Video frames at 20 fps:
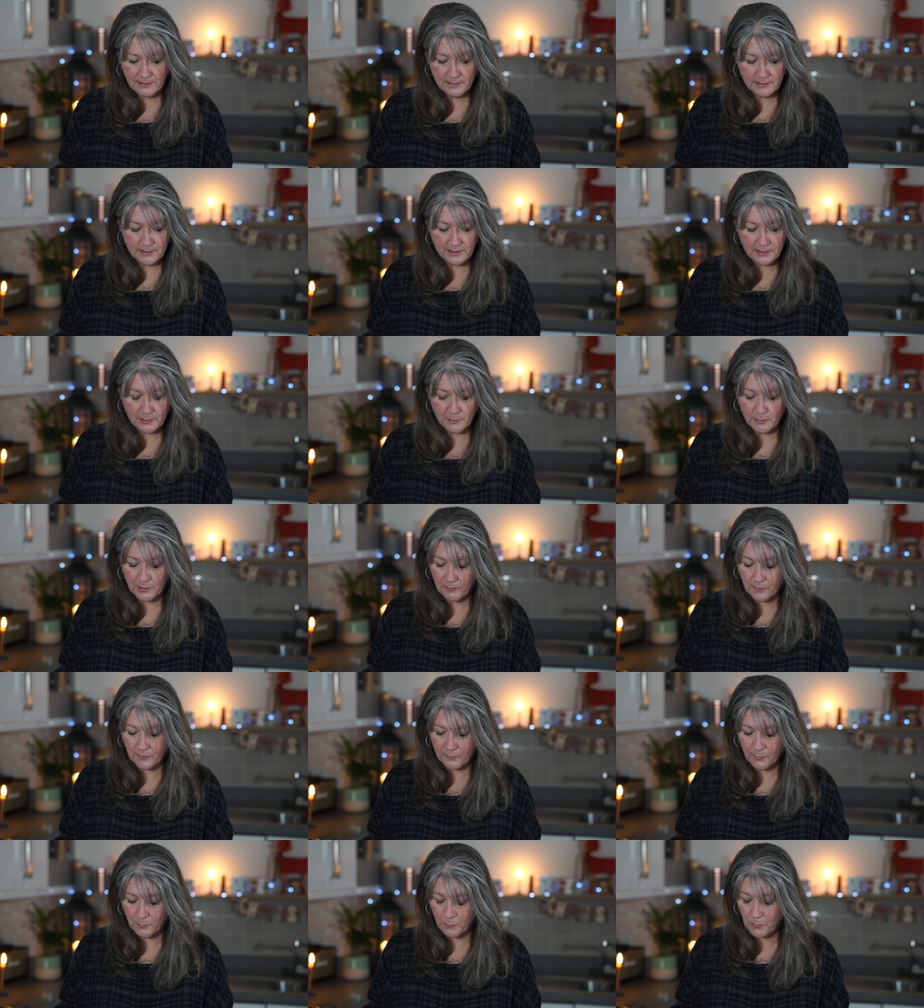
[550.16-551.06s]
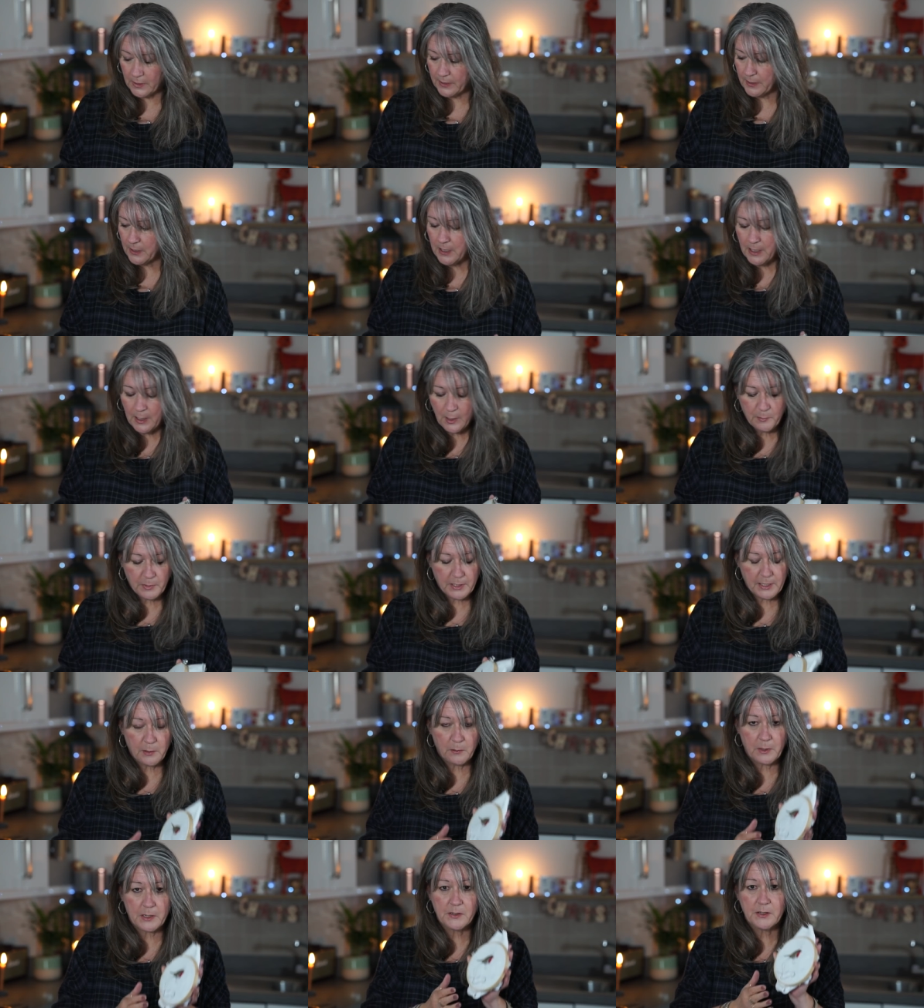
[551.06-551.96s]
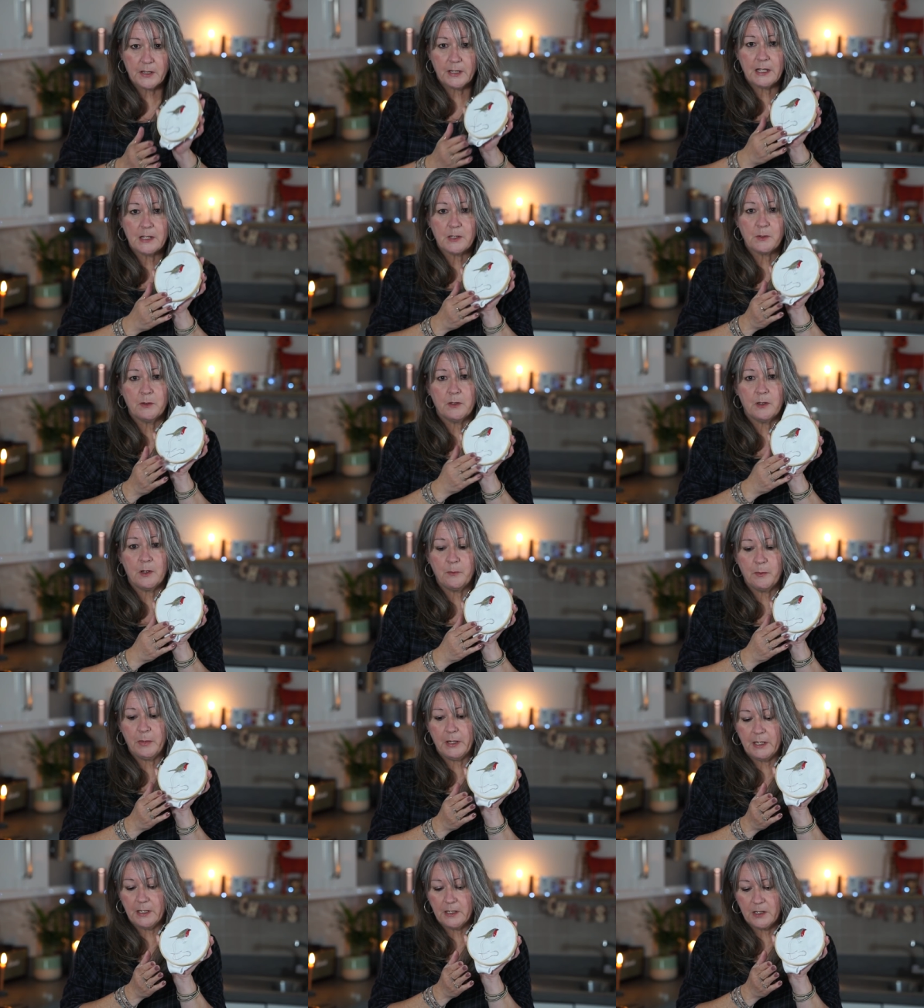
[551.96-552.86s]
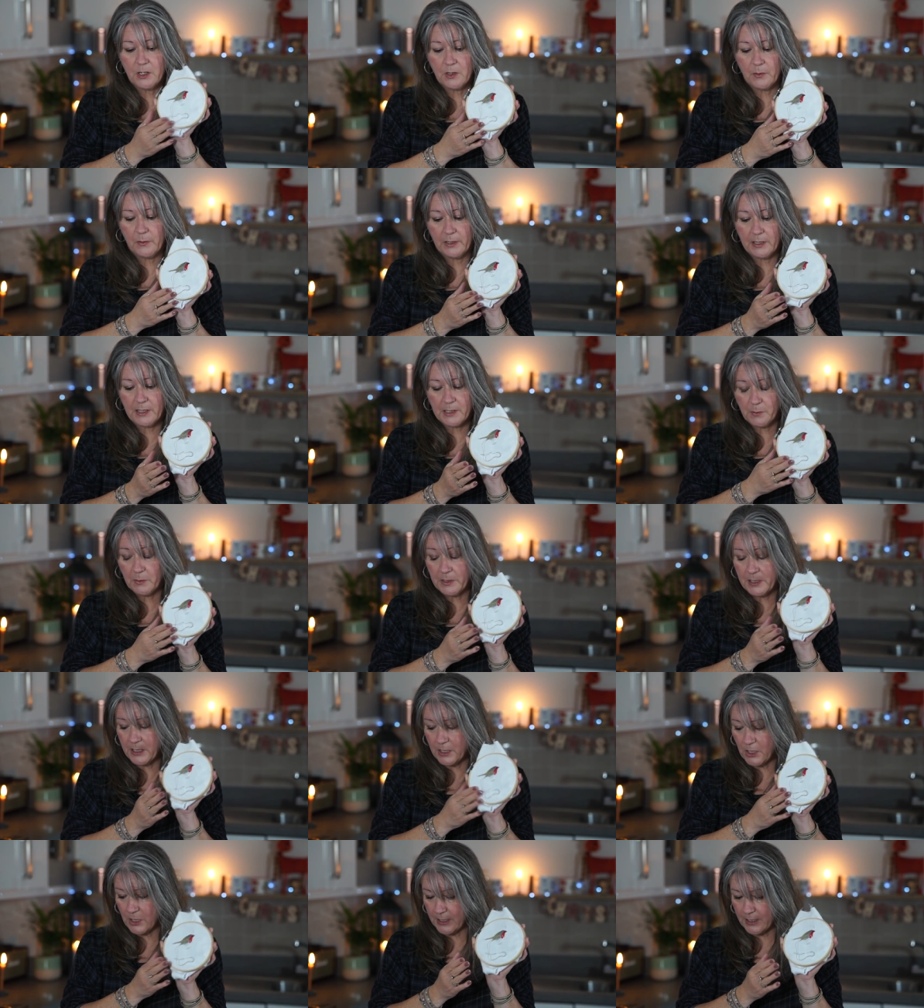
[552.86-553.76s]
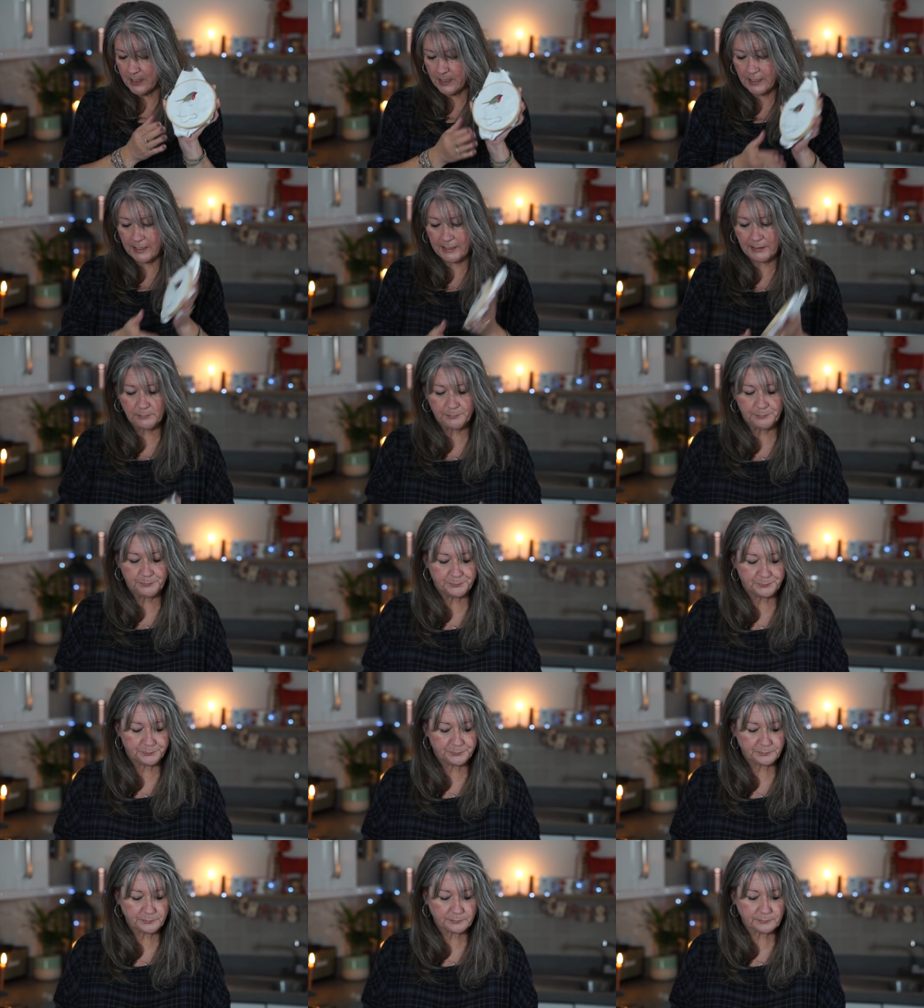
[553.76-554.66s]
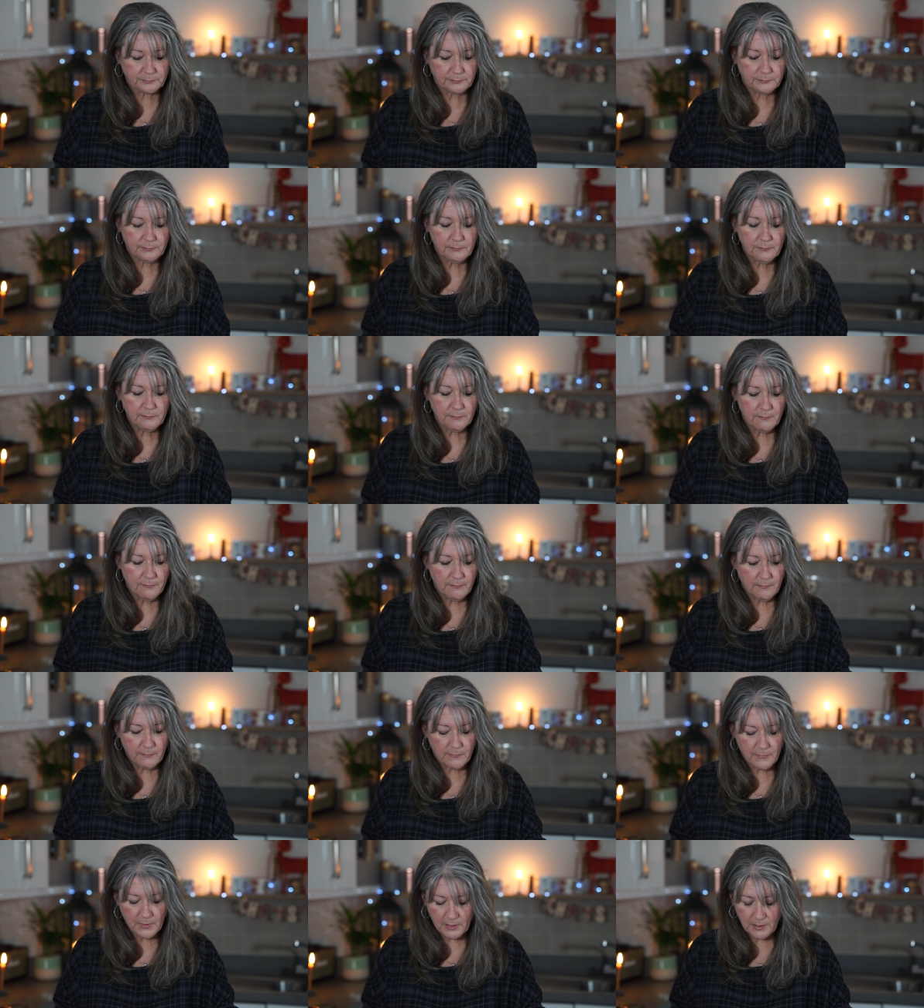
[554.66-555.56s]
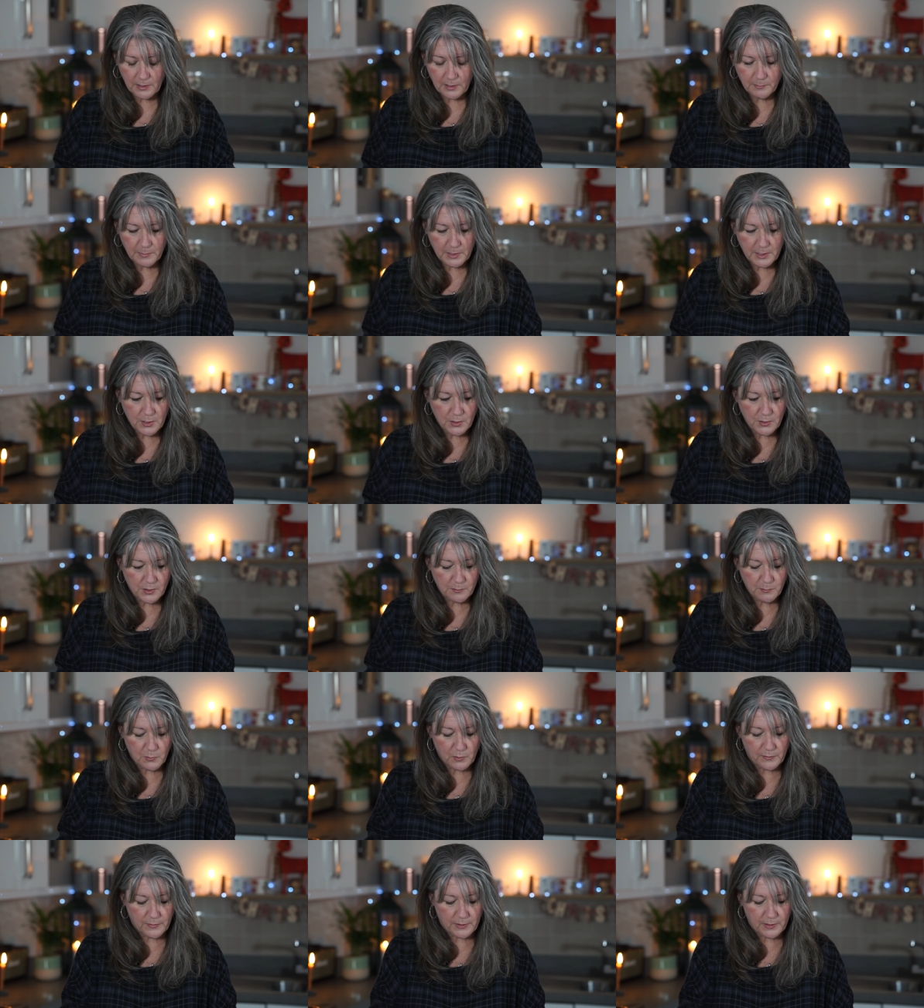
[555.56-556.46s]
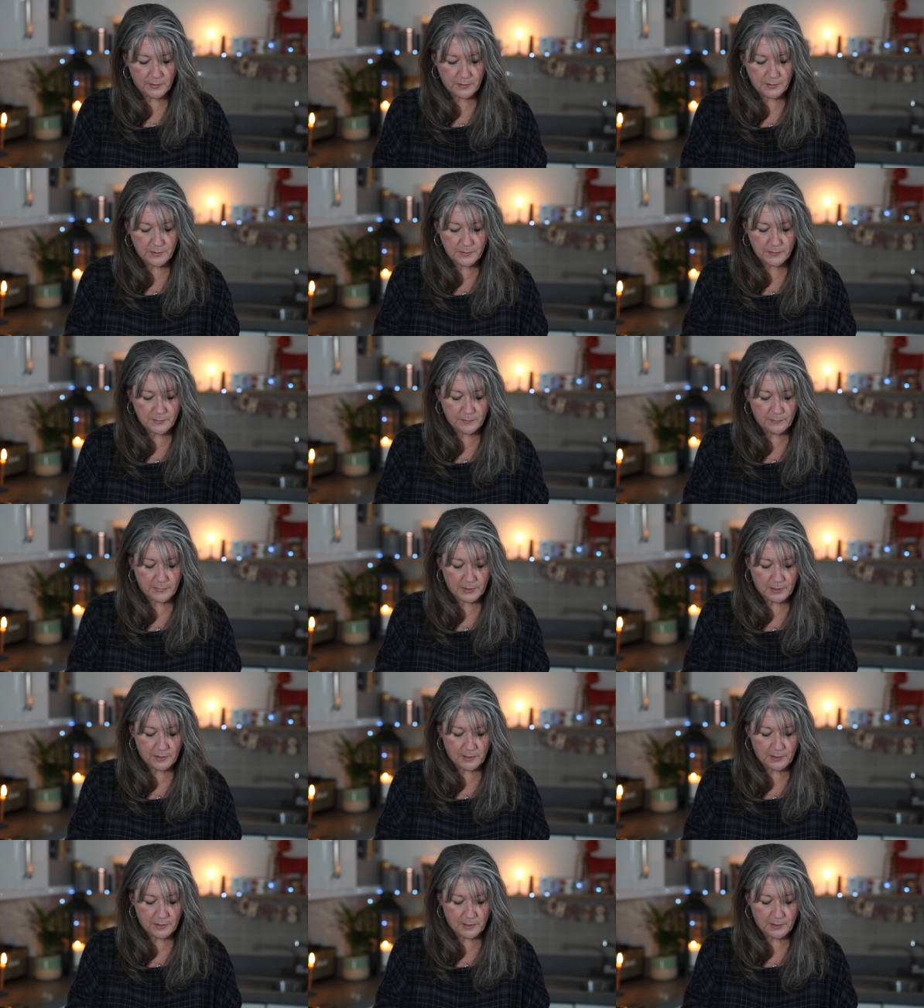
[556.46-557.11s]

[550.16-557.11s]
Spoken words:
there you are, off on one. But anyway, so that's what I've been doing, that's what I did yesterday, and I'm going to do some more of those,